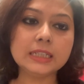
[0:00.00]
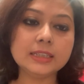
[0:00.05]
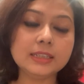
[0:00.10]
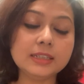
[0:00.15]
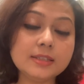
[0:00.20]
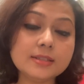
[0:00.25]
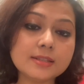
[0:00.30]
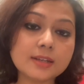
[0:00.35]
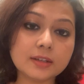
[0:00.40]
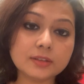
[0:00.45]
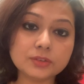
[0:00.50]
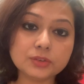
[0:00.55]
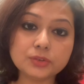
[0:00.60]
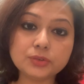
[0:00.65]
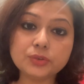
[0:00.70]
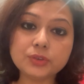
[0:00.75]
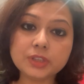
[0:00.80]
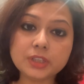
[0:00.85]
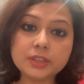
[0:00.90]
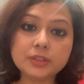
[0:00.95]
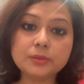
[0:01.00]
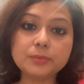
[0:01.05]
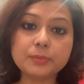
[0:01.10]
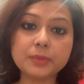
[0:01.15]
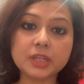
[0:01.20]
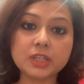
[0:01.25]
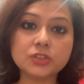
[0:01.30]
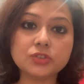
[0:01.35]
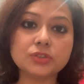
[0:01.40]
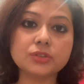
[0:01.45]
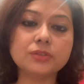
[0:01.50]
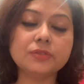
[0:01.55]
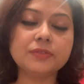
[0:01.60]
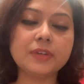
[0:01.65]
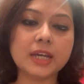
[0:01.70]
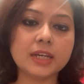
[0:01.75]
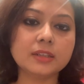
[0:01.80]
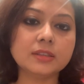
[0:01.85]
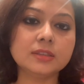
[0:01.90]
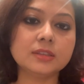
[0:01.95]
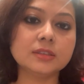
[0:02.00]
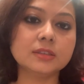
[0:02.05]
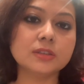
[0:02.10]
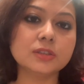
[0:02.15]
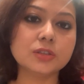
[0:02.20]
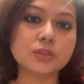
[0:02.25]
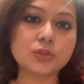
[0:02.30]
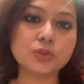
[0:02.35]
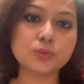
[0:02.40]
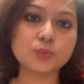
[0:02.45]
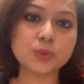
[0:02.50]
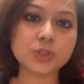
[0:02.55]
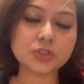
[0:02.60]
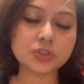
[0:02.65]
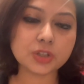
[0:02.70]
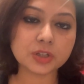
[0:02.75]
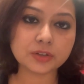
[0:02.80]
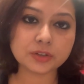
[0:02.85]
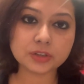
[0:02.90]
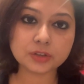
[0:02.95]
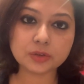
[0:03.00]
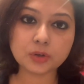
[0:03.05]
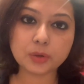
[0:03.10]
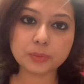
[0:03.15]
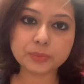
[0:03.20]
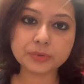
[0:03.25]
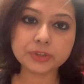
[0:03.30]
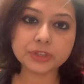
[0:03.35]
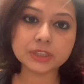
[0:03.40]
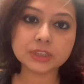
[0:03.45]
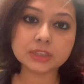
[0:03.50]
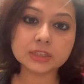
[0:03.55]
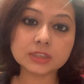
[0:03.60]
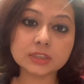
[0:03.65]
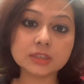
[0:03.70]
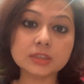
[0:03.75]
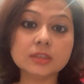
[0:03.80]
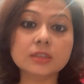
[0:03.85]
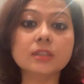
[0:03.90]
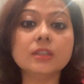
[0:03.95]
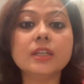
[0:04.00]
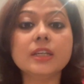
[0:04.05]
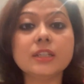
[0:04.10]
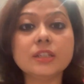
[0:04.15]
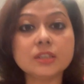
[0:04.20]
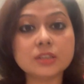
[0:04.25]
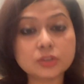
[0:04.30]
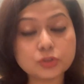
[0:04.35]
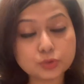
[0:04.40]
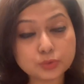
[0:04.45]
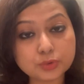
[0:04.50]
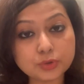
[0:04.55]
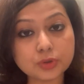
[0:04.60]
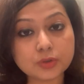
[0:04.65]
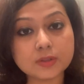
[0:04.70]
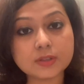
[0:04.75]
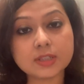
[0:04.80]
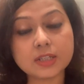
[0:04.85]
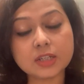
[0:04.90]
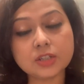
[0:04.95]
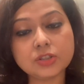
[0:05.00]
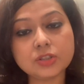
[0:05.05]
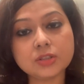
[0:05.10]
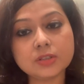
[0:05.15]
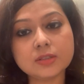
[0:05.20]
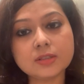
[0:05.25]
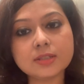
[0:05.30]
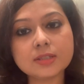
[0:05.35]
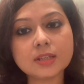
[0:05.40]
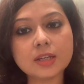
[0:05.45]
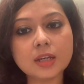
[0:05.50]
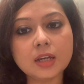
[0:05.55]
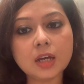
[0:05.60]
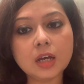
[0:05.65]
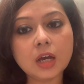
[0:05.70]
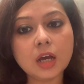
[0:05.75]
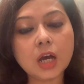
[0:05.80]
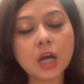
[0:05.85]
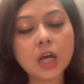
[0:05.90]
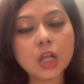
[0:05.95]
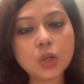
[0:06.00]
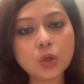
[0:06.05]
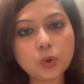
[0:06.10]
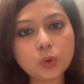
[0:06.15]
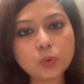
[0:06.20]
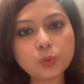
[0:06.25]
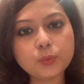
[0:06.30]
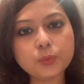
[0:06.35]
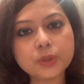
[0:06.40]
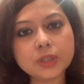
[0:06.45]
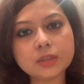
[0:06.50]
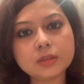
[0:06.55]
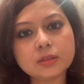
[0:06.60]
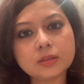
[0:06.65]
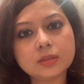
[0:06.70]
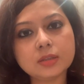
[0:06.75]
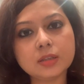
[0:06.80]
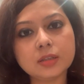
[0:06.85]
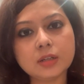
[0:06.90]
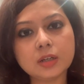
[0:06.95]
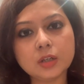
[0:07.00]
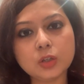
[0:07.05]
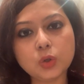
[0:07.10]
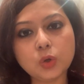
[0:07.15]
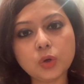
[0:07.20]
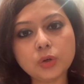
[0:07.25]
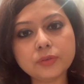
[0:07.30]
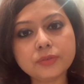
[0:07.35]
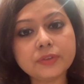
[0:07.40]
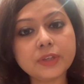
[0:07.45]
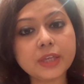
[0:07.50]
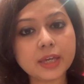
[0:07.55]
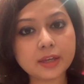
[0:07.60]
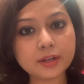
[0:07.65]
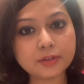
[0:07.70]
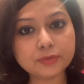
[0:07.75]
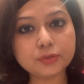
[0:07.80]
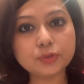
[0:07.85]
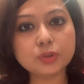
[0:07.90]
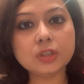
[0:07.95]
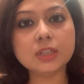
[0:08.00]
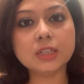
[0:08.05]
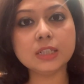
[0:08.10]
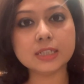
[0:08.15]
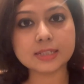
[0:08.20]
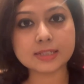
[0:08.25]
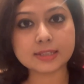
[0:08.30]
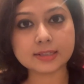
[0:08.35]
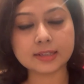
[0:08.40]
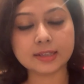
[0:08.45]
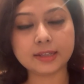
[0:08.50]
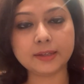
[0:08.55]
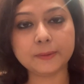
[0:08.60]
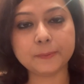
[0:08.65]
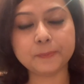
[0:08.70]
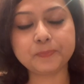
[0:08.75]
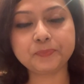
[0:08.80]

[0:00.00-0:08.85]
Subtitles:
these are the three major factors which are incorporated into your sessions, along with a lot of careful listening.